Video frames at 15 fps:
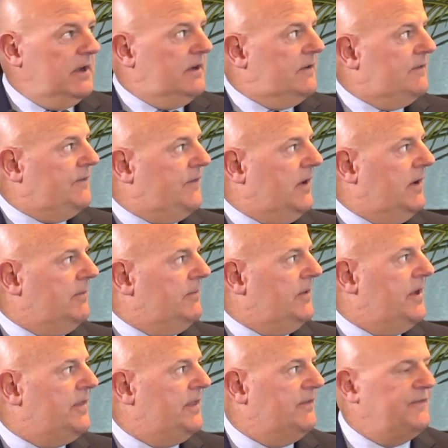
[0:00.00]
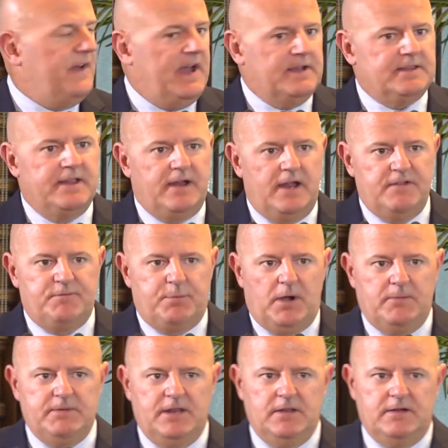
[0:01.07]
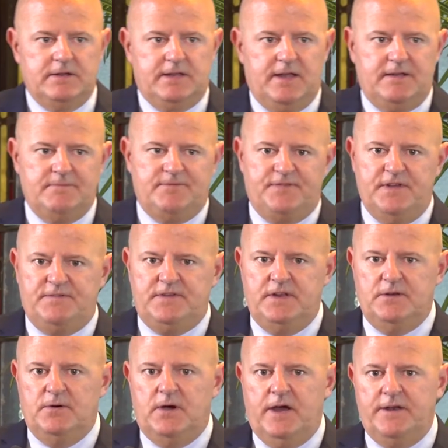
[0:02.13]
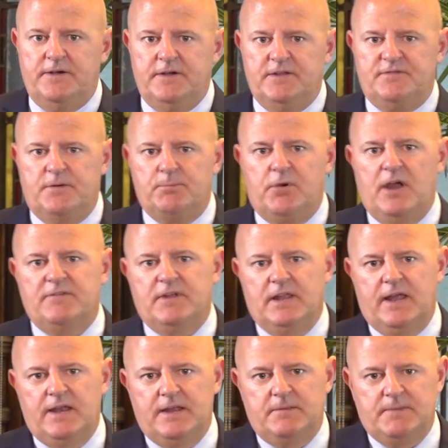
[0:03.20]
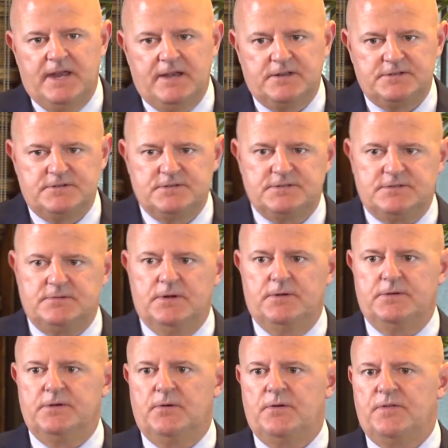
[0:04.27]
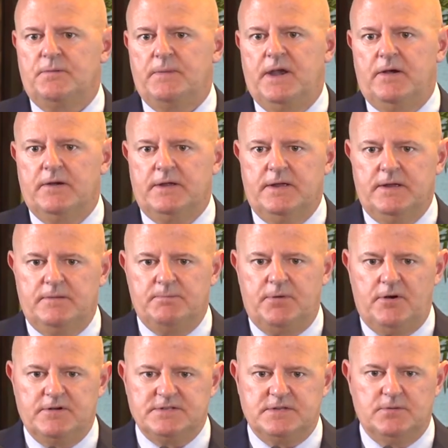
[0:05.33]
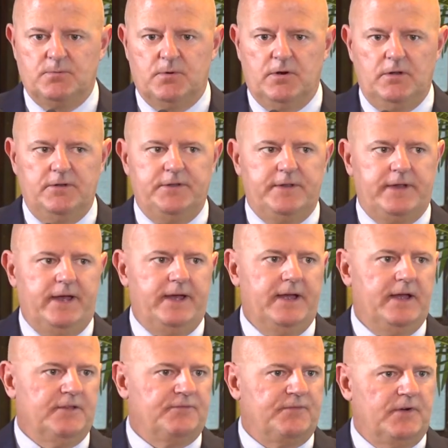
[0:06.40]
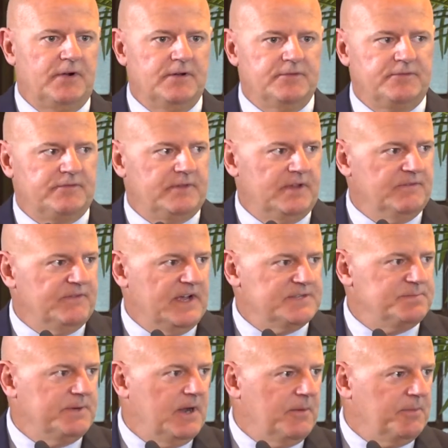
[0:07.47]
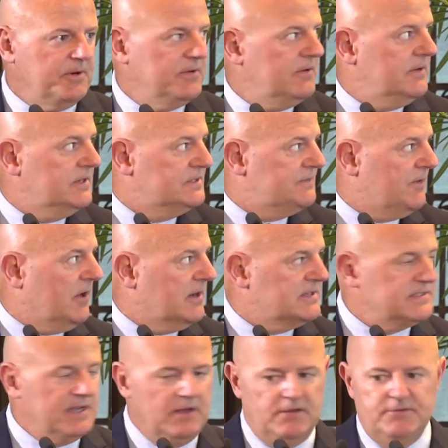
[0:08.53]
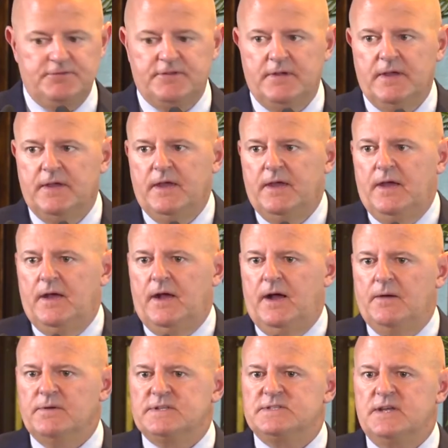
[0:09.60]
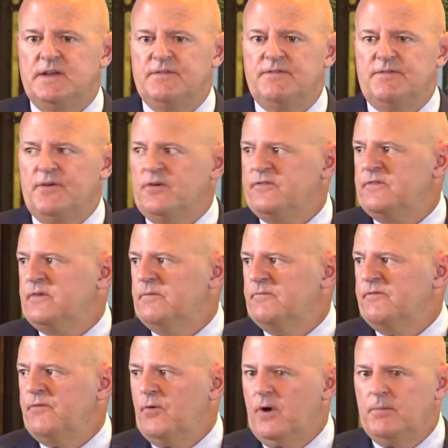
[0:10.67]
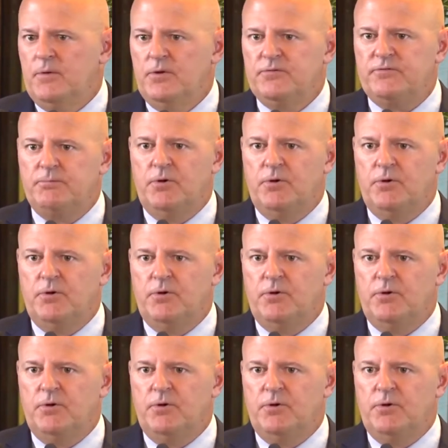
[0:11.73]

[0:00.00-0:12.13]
From the fact that I've probably looked at 50 to 100 different private lending managers throughout North America and parts of the world as far as investment opportunities for ourselves, I would say first and foremost,